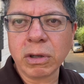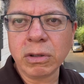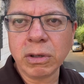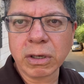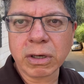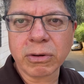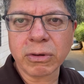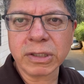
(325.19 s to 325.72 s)

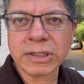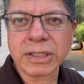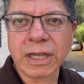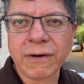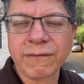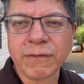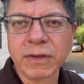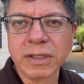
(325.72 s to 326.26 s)
ludicrous
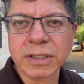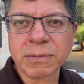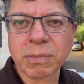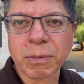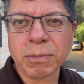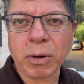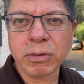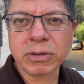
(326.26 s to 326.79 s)
stuff with this
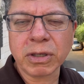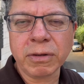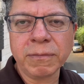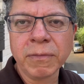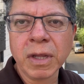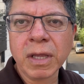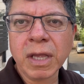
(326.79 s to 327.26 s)
proposal.